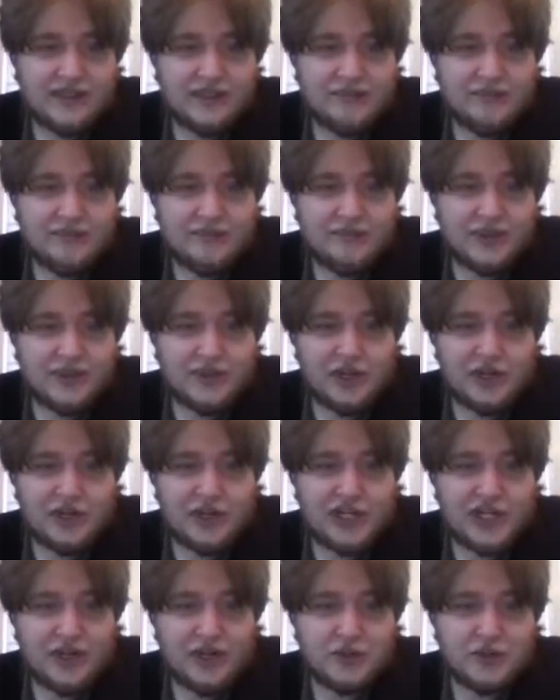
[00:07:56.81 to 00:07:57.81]
But aren't
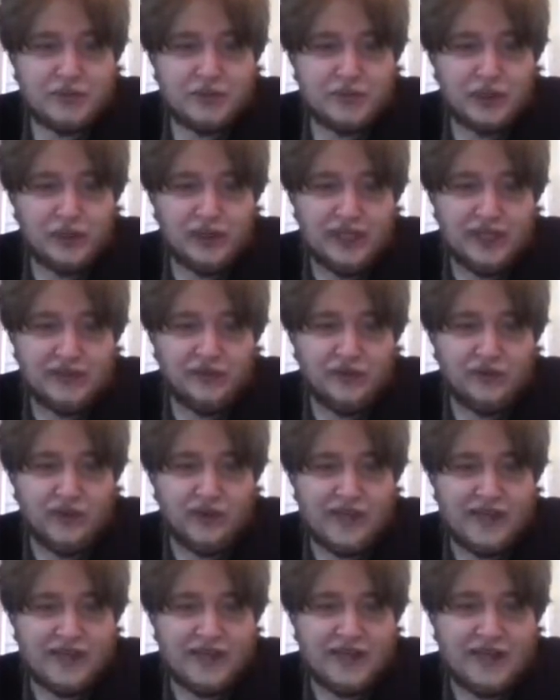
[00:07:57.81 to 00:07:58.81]
shadows pure evil?
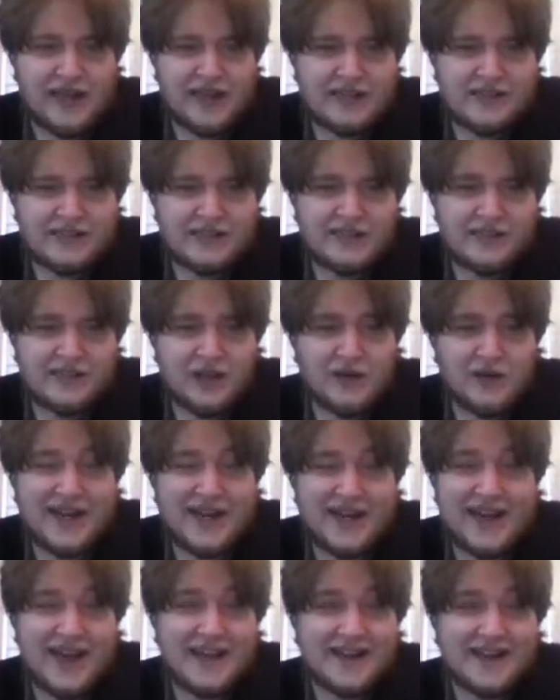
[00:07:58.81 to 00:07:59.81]
Ed asked. Oh, hey,
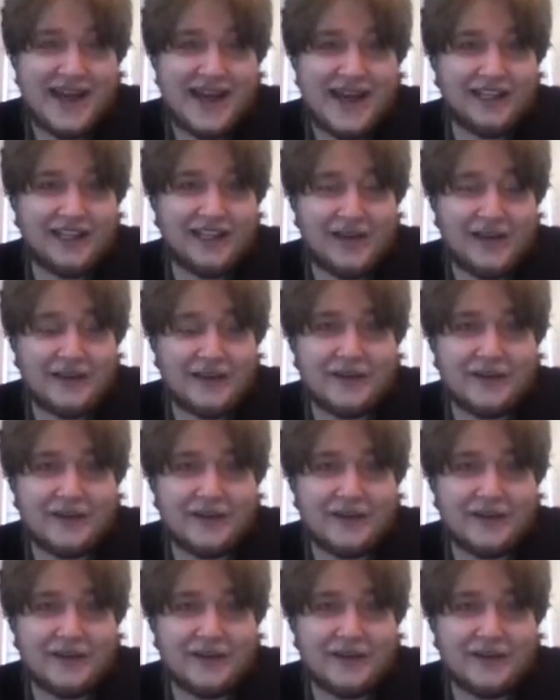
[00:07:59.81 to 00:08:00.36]
Ed had a line.